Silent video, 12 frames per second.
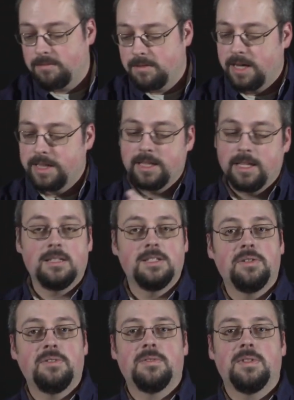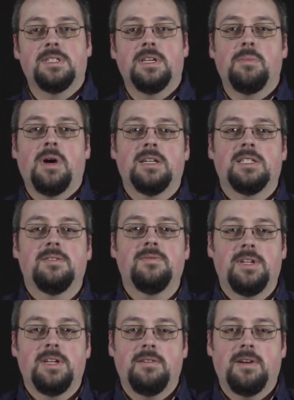I think that'll do it for this unboxing
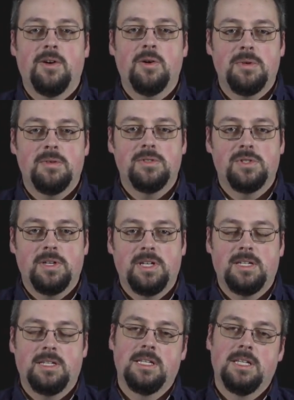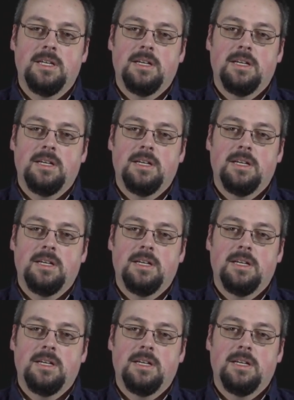video. I hope you enjoyed it.